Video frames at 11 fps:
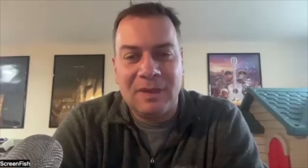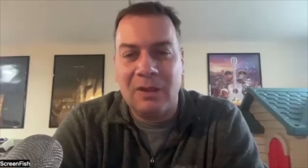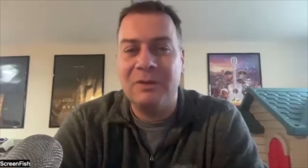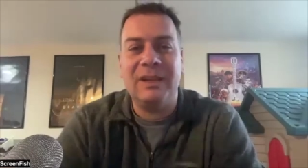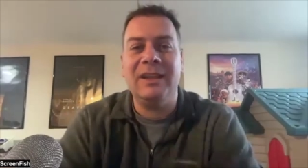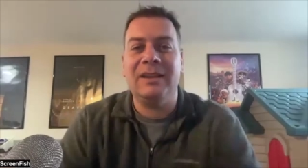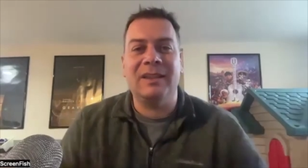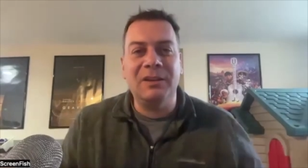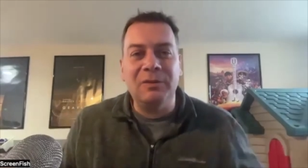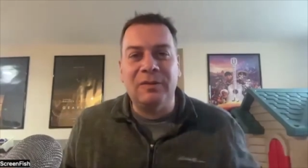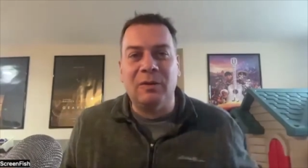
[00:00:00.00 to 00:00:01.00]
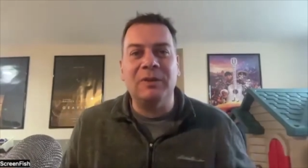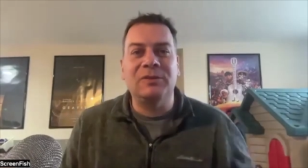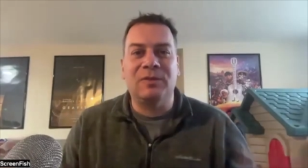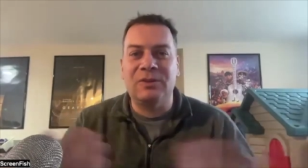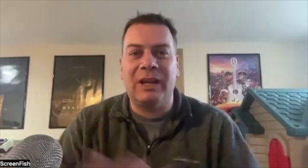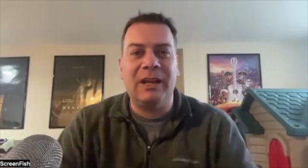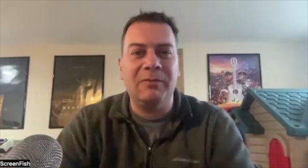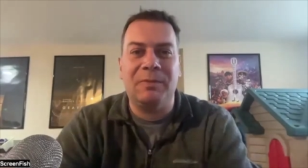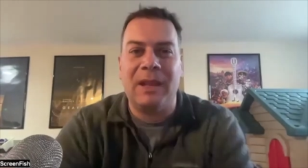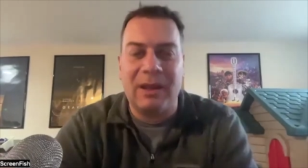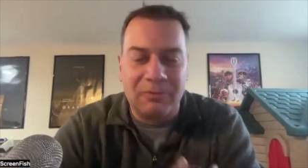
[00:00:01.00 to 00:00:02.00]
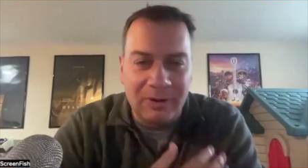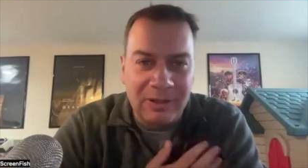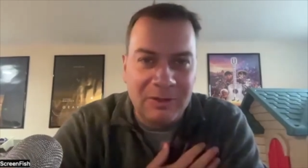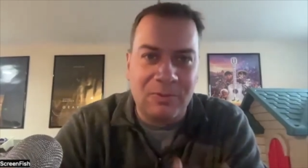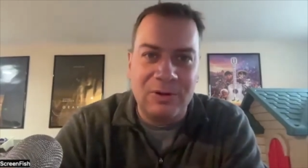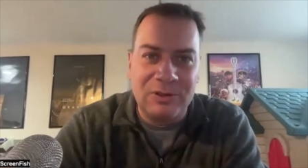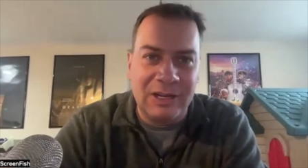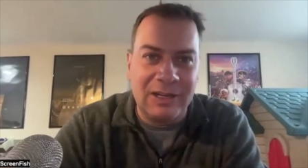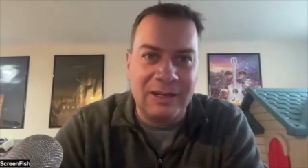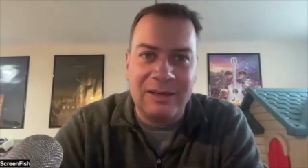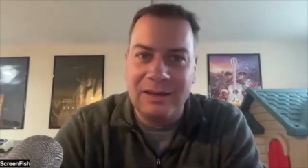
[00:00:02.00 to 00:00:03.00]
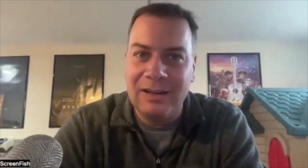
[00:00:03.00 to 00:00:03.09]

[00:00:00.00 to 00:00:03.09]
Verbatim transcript: Odeya, oh, thank you so much for chatting with me. I really appreciate it.